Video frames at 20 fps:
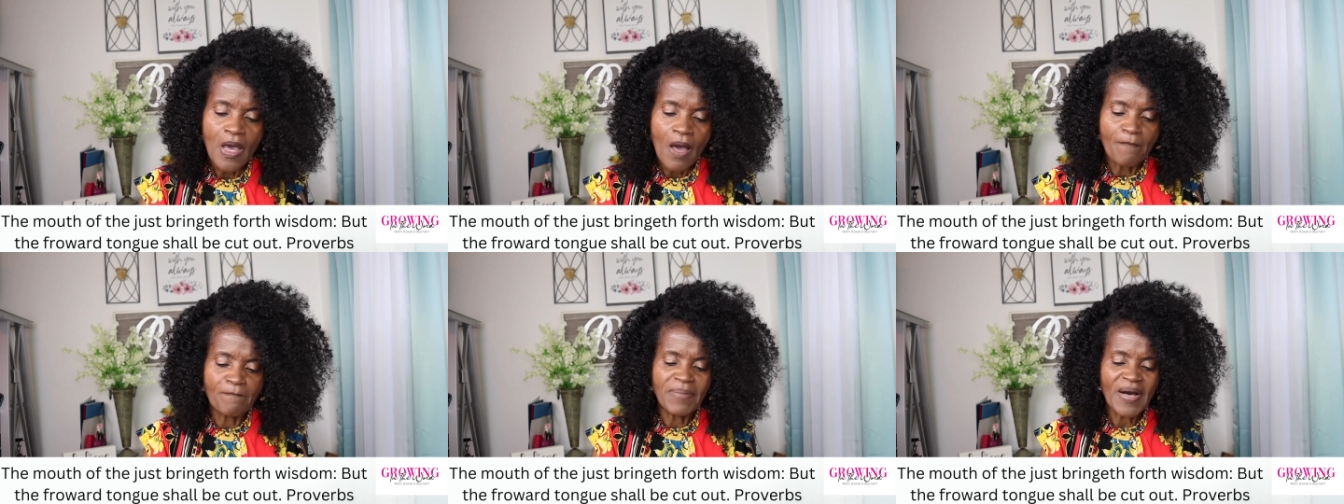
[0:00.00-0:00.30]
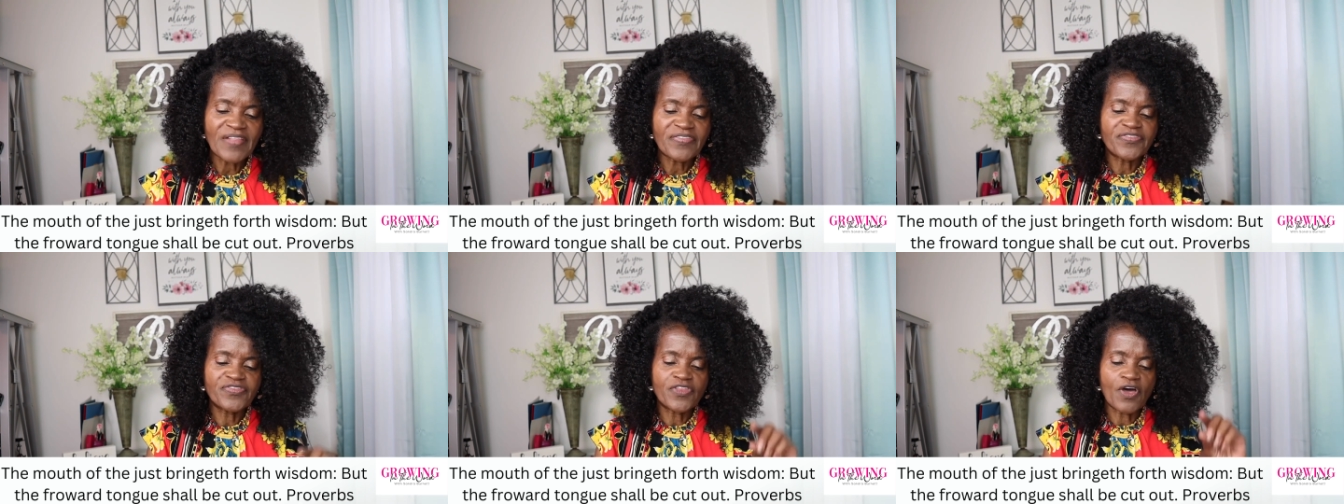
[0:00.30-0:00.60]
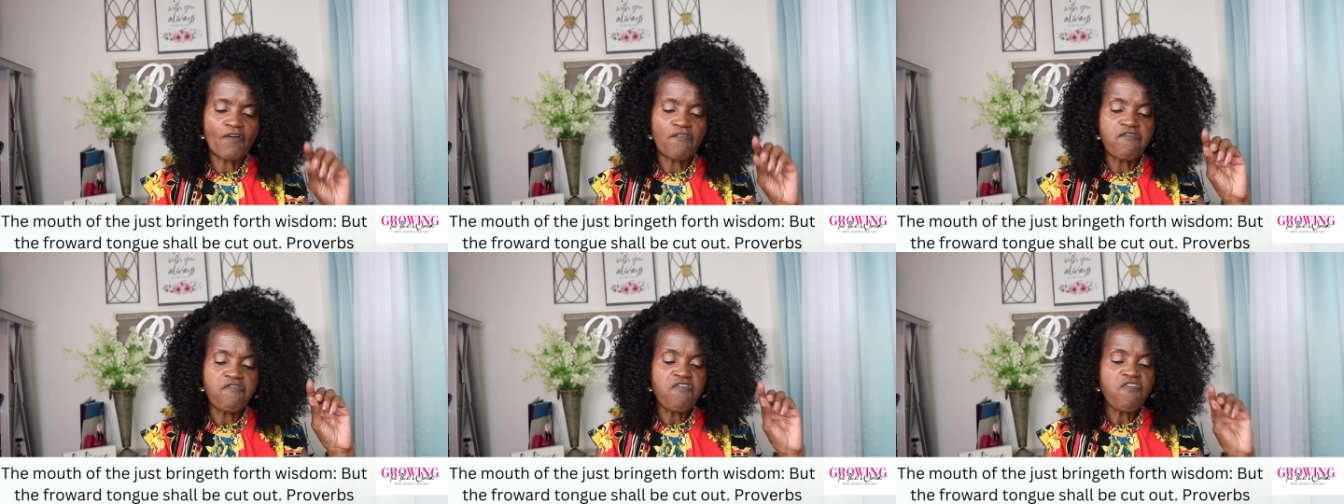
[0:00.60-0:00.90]
but
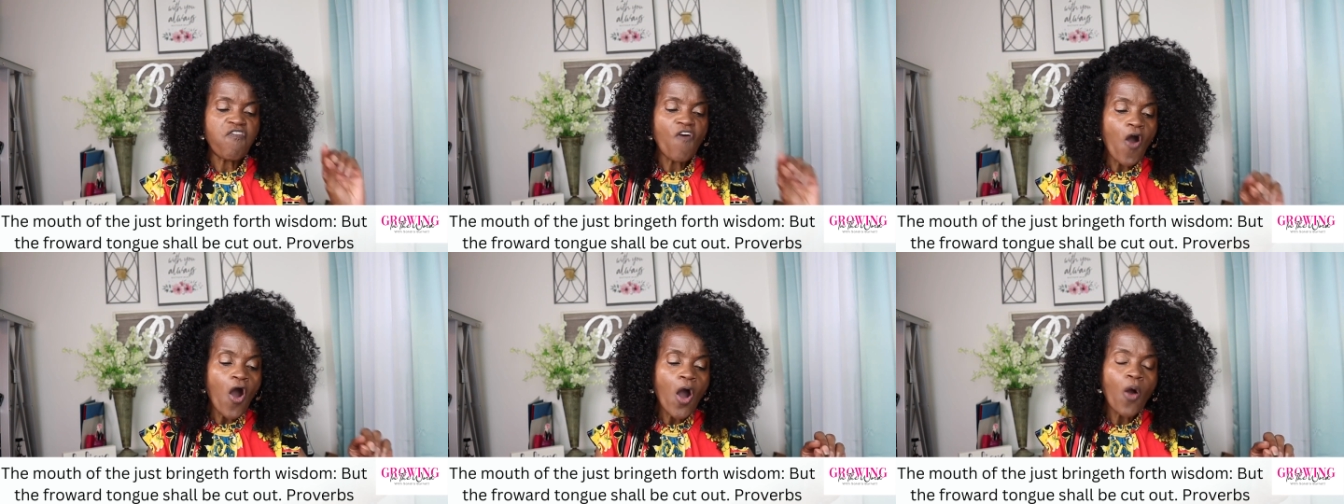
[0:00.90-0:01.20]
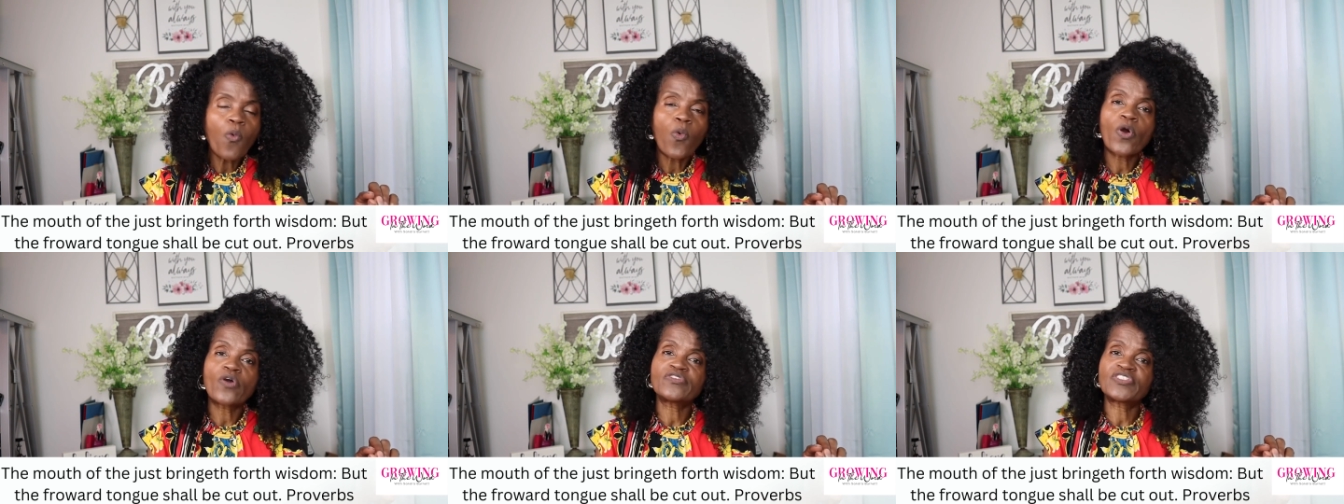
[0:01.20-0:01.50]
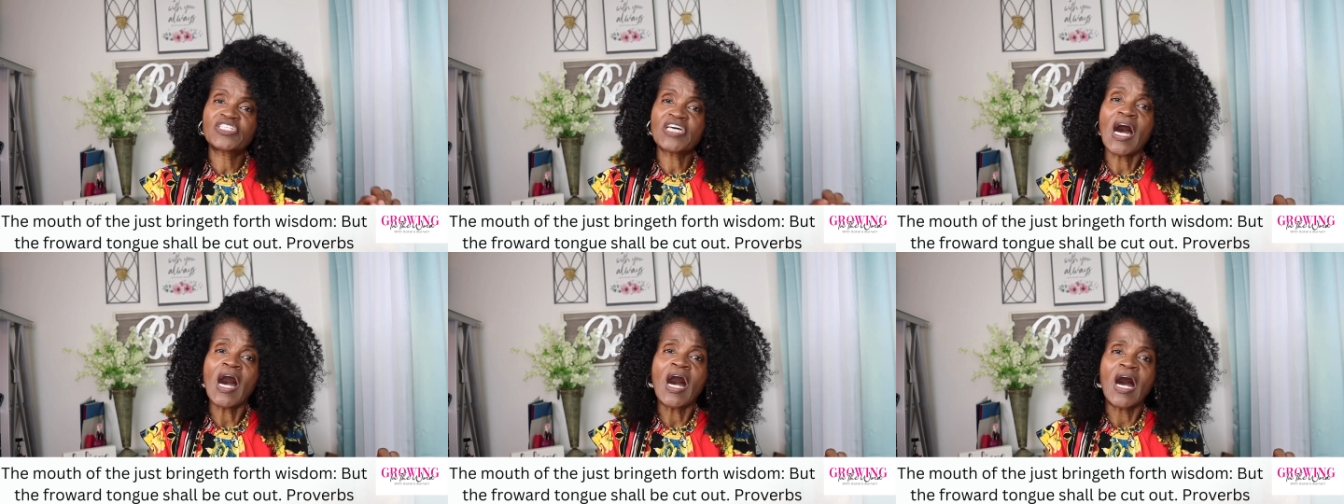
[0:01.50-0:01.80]
the
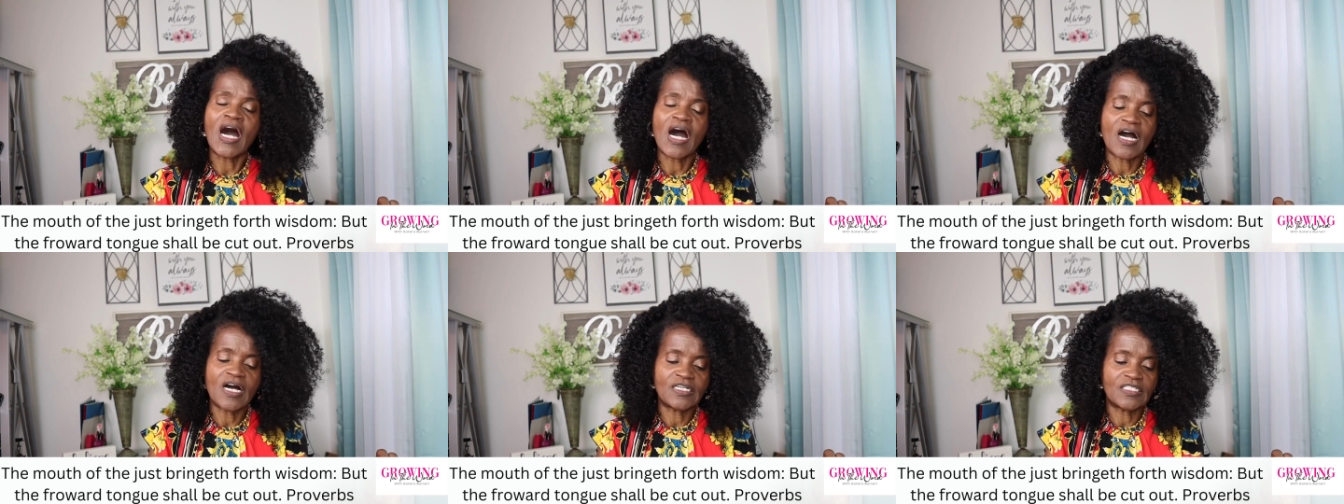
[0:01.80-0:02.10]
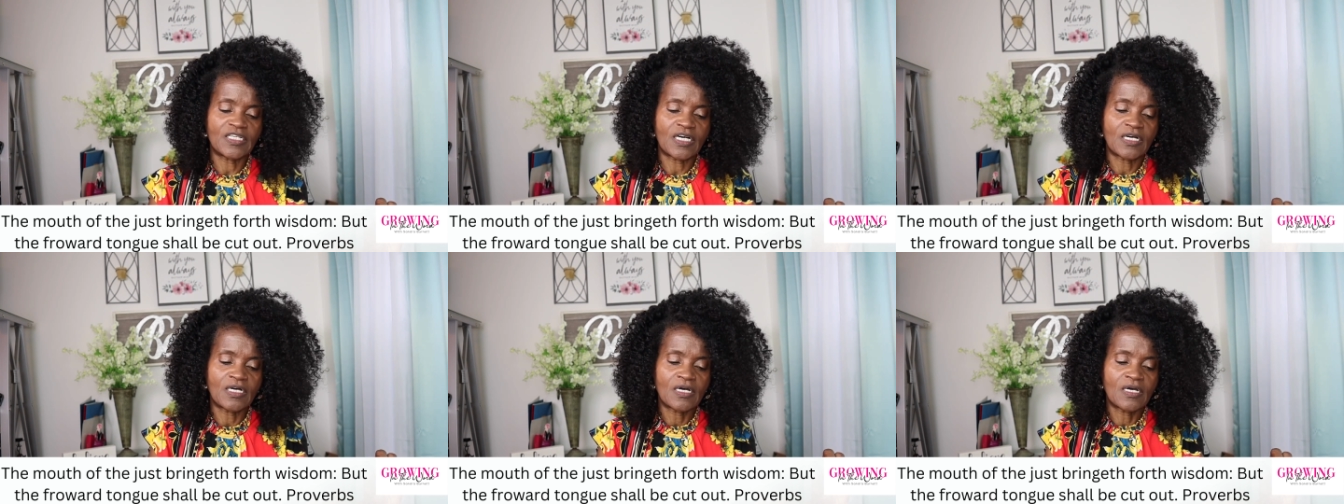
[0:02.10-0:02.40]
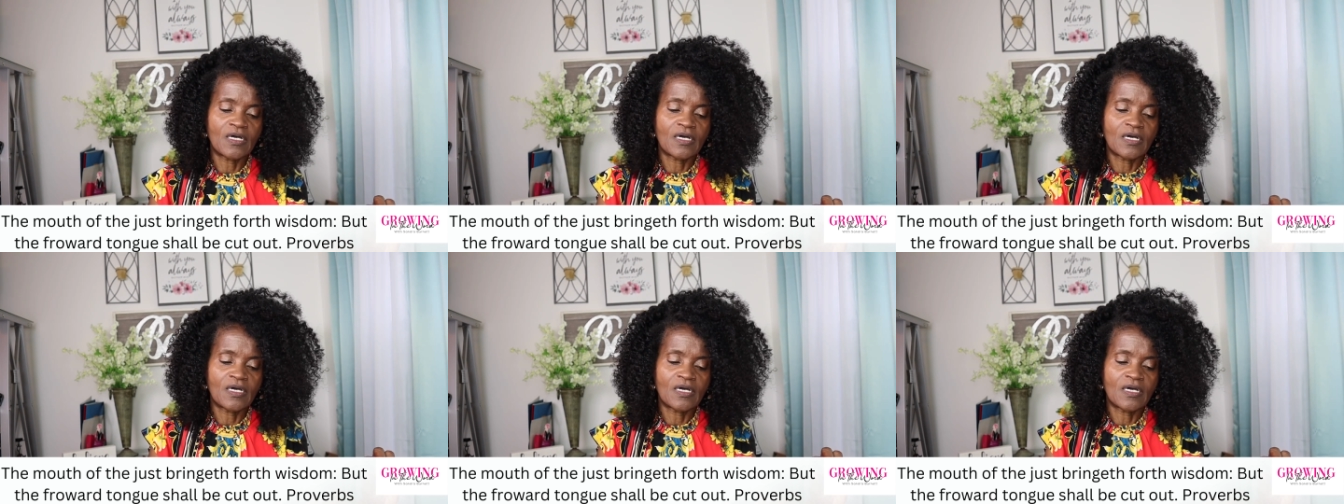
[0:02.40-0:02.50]
forward tongue